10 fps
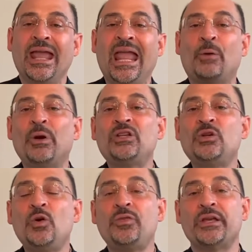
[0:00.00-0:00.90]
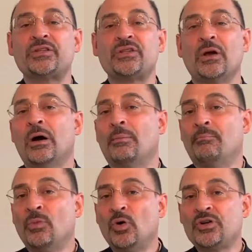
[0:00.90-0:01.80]
And we do this
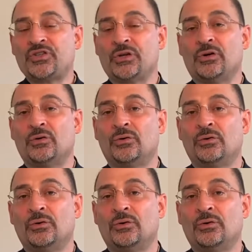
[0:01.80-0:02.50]
more so